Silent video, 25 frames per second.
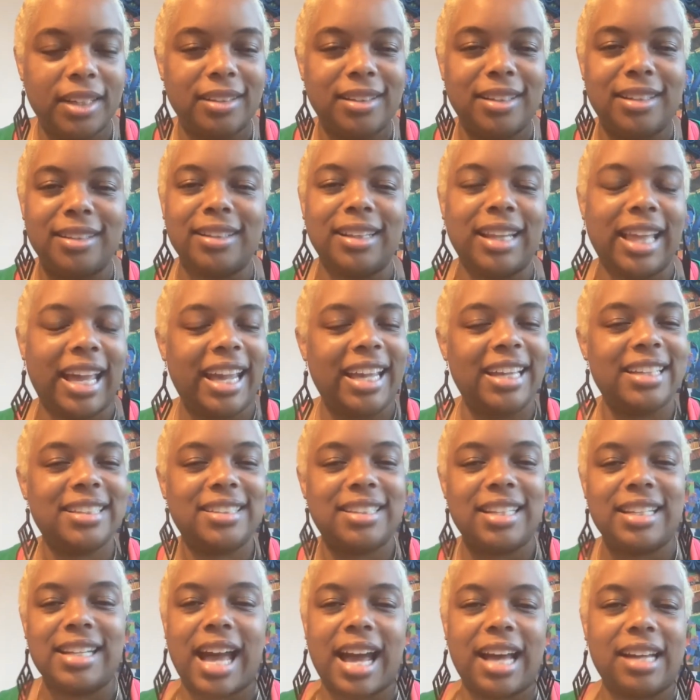Delay is
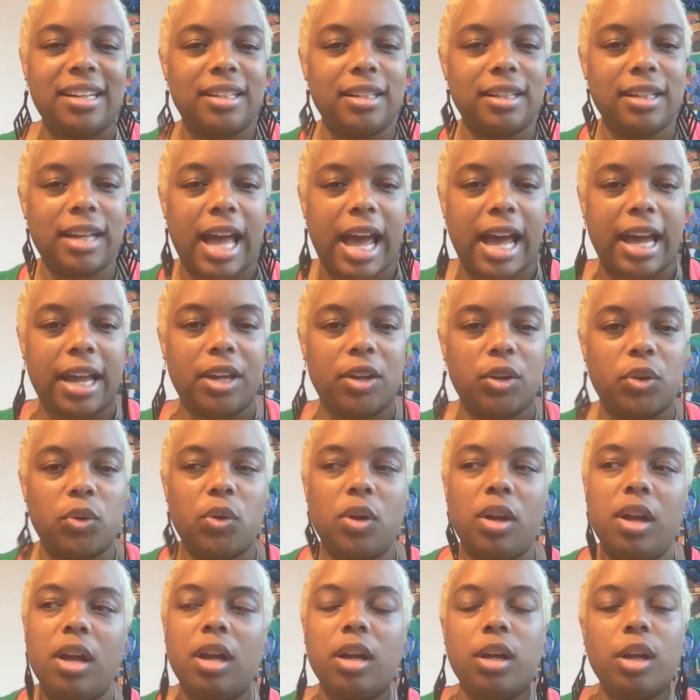not denial.
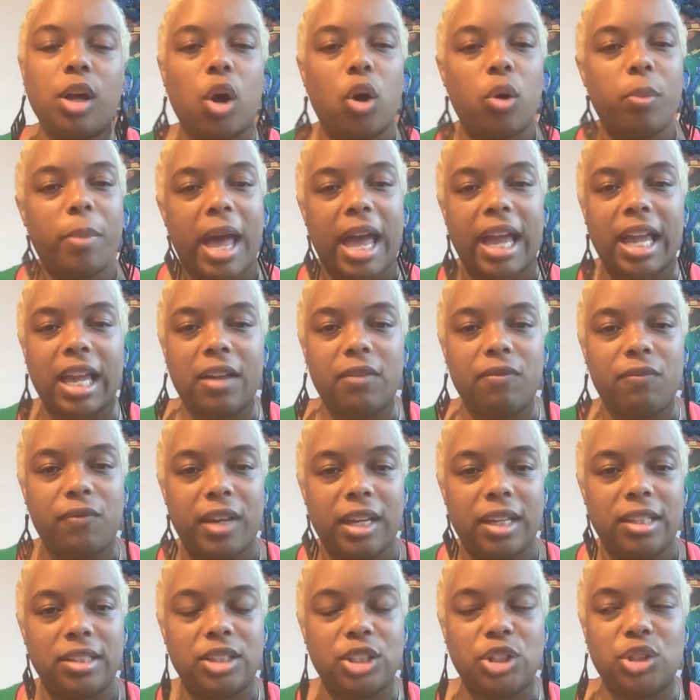Go back and
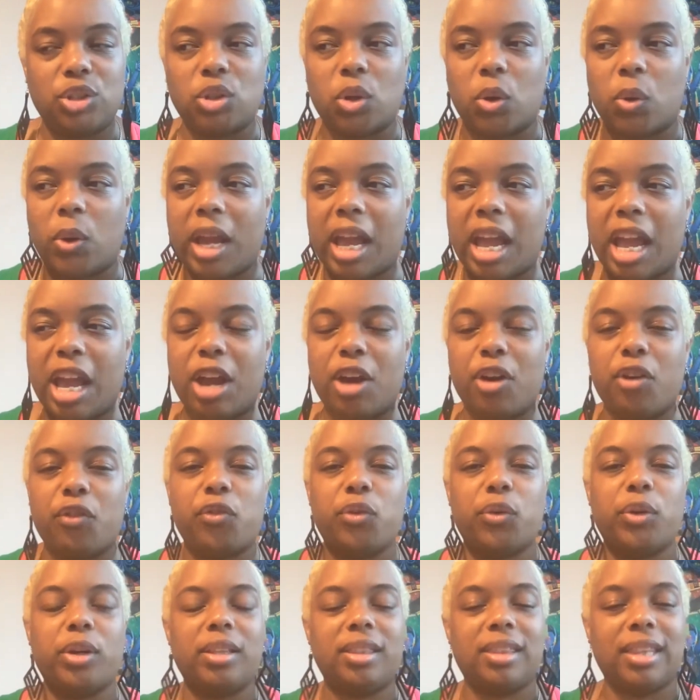fix it so
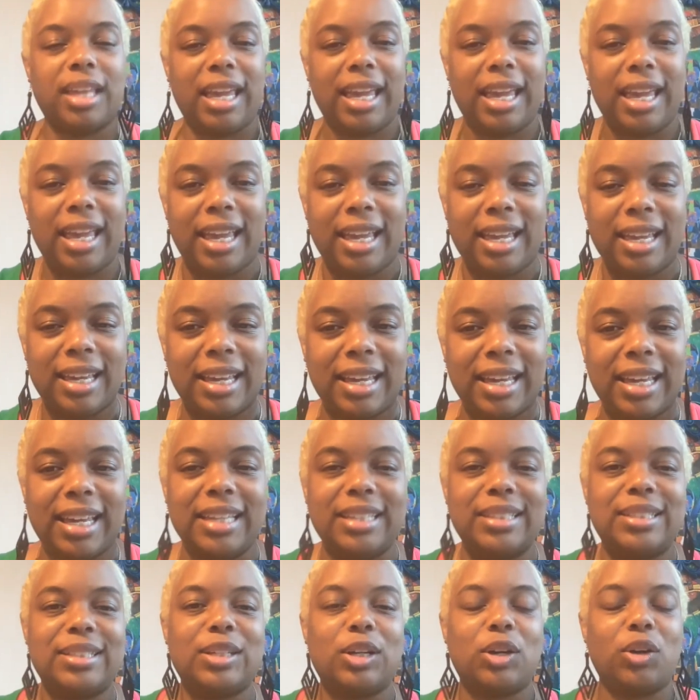everything
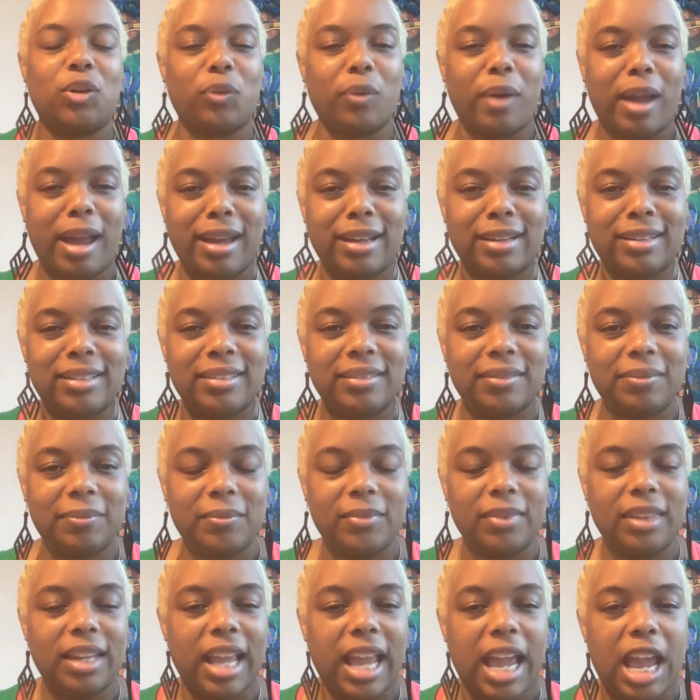is correct.
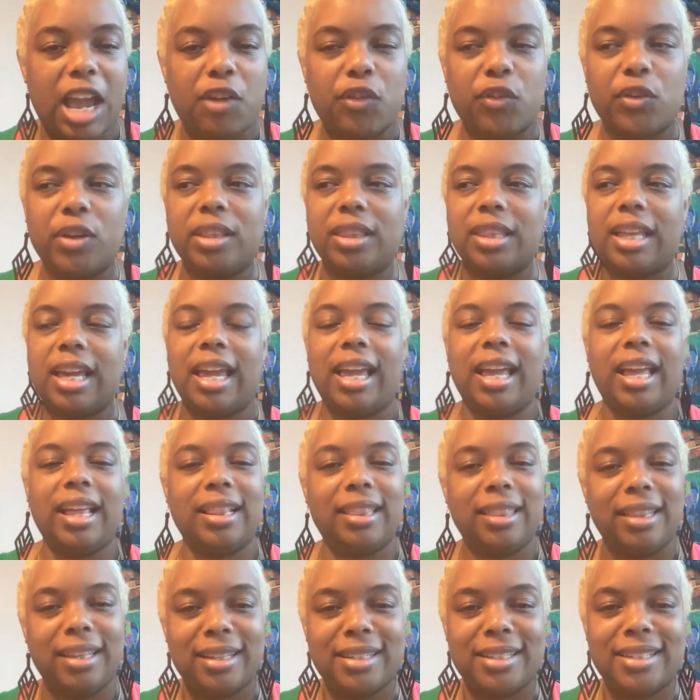Everything
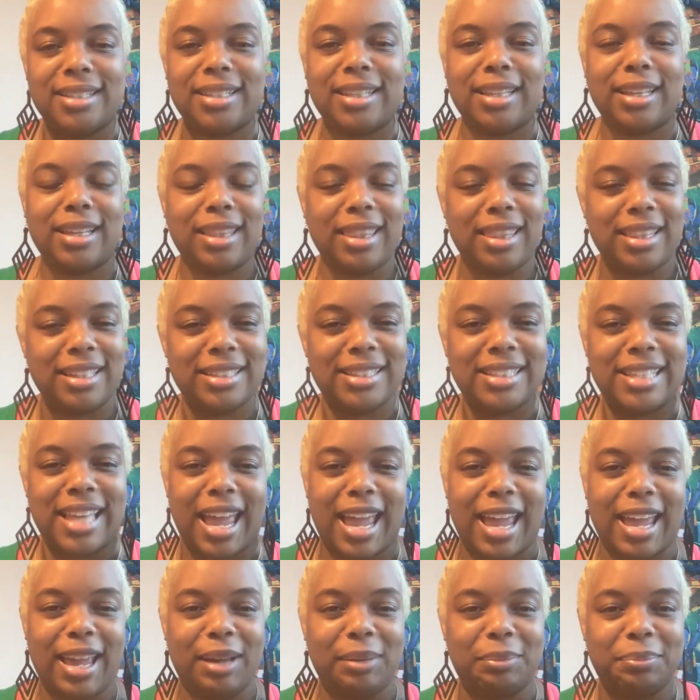looks the
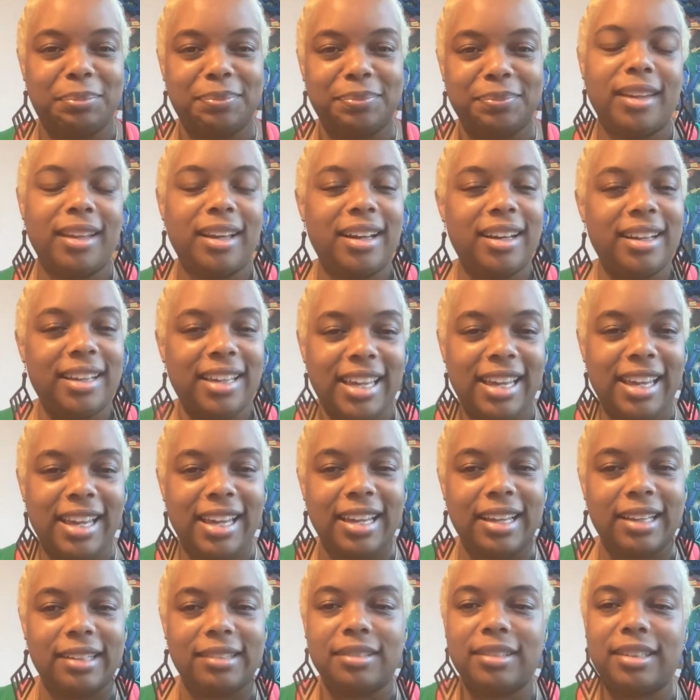same.
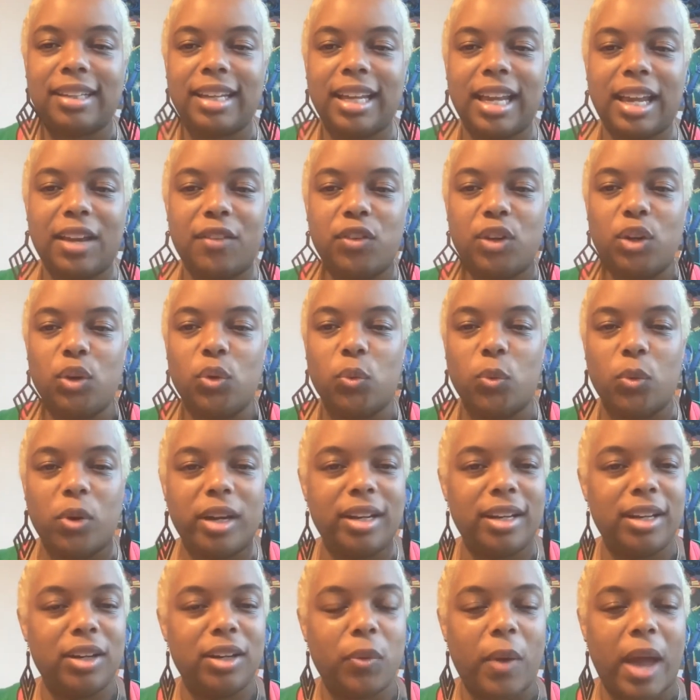Again, if you
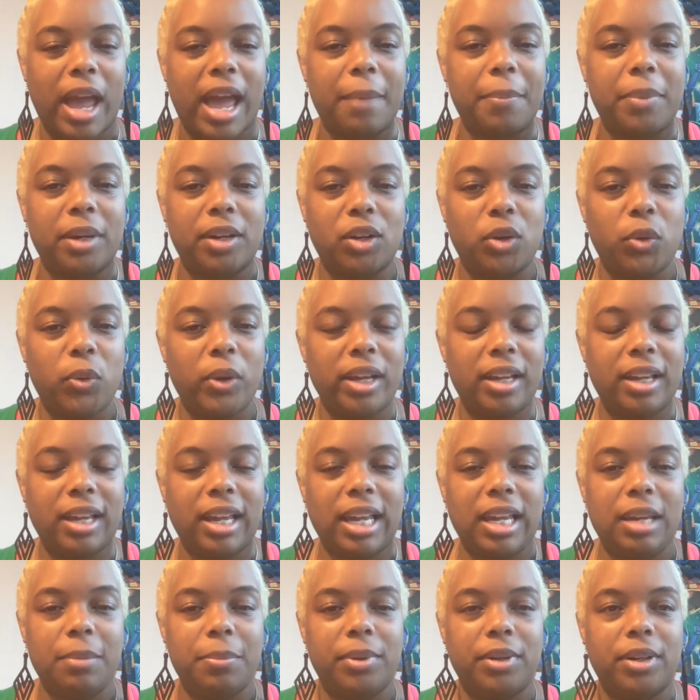want to grab a quick
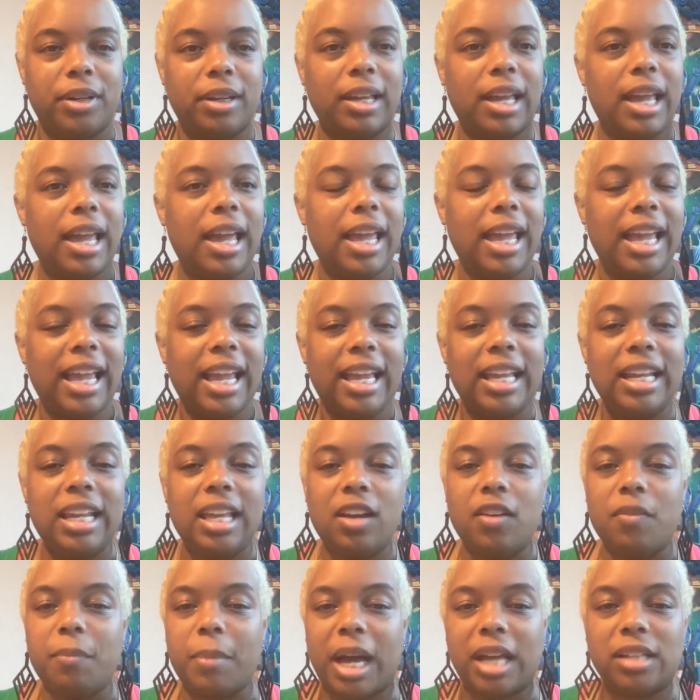ebook, any
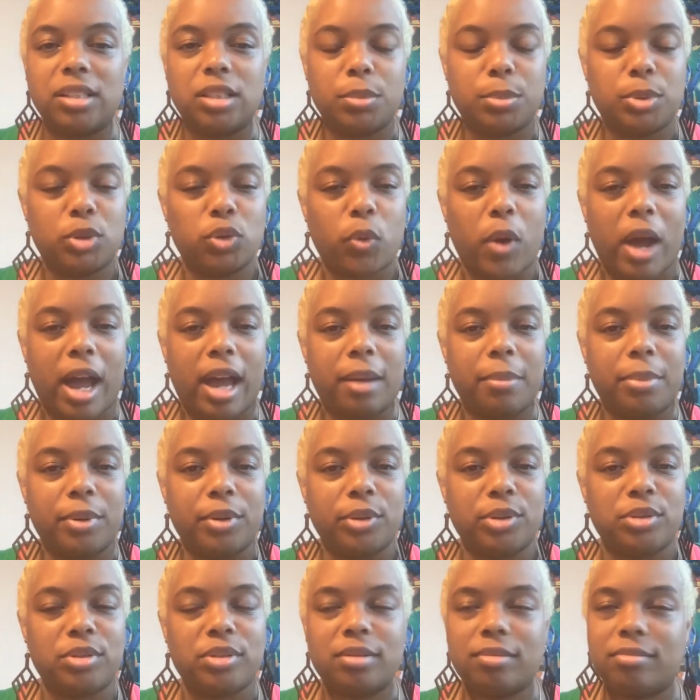of my
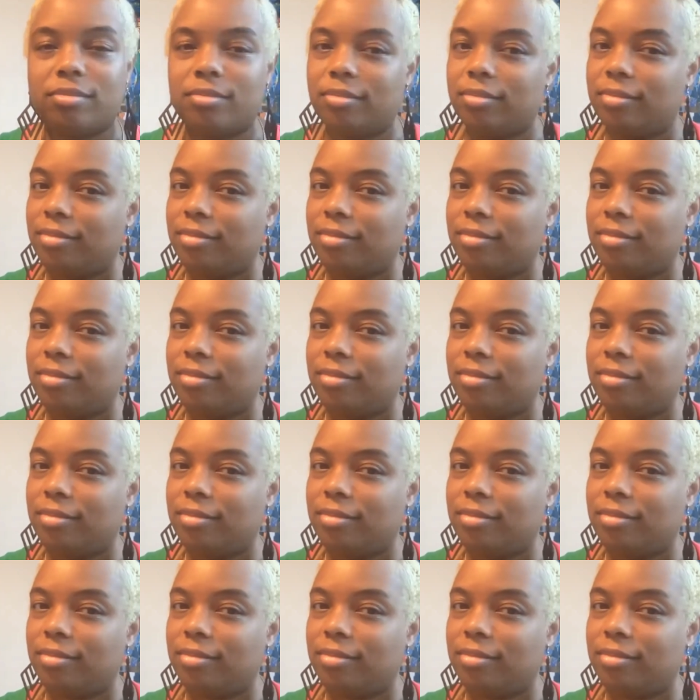subscribers,